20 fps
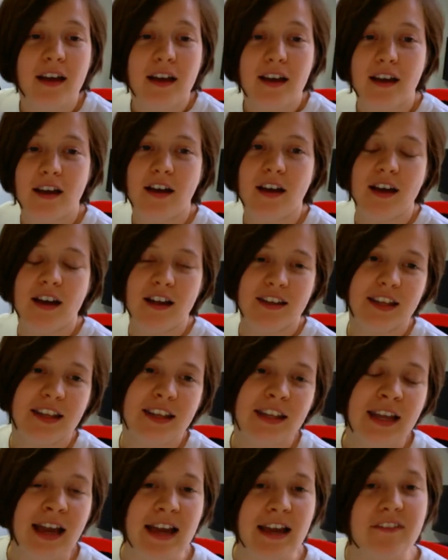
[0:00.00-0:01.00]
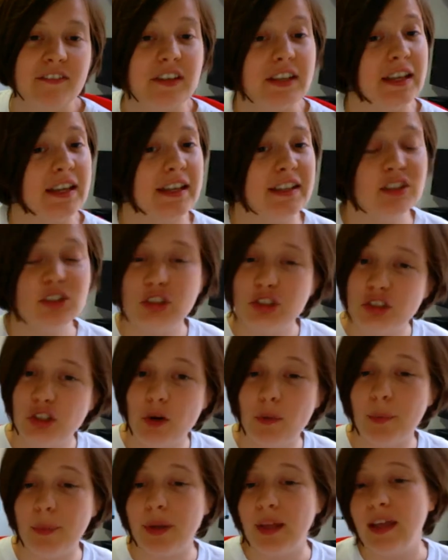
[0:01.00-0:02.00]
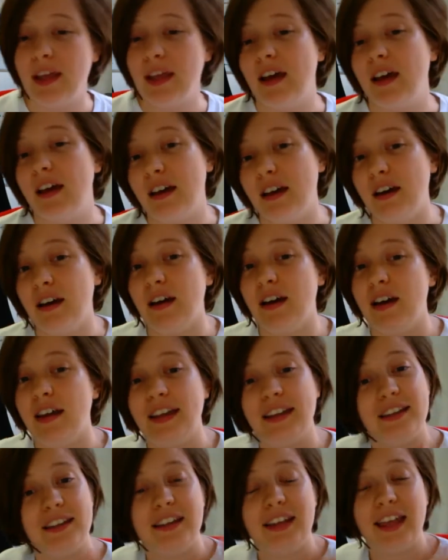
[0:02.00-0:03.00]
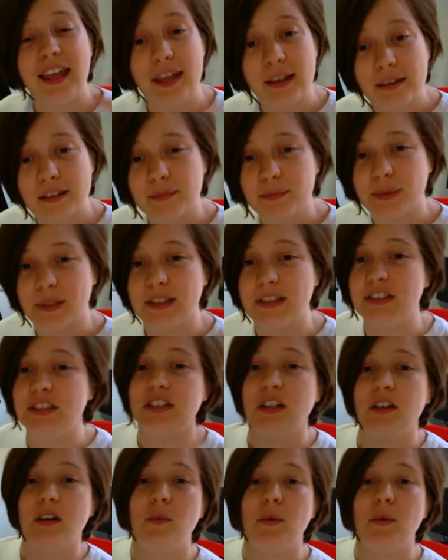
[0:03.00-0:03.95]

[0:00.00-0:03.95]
They have a shop in Kingsbridge,